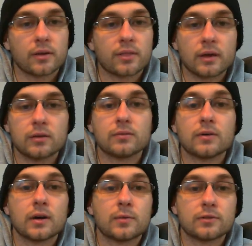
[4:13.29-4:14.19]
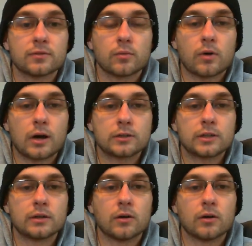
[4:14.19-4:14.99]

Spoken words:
Thank you very much for watching.